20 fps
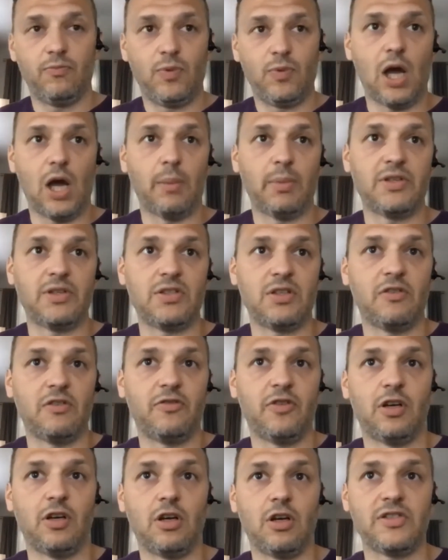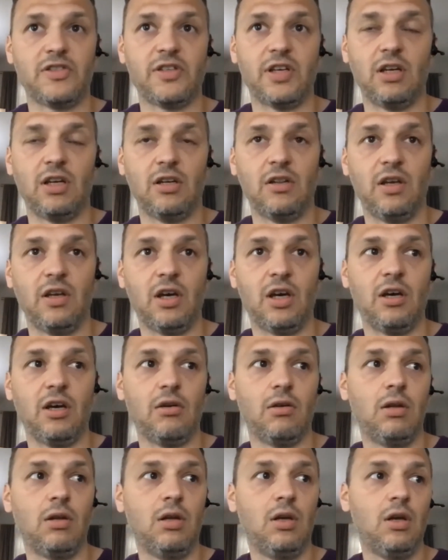common stuff on our side of the
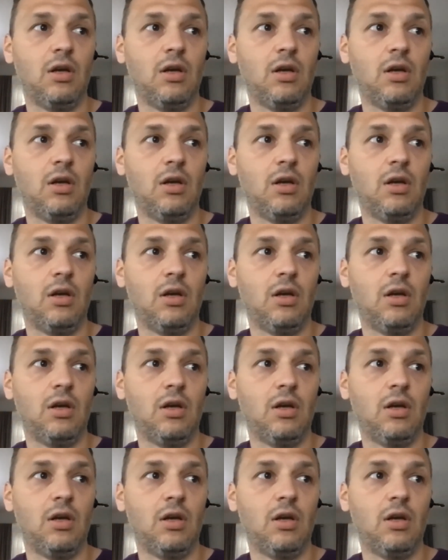aisle.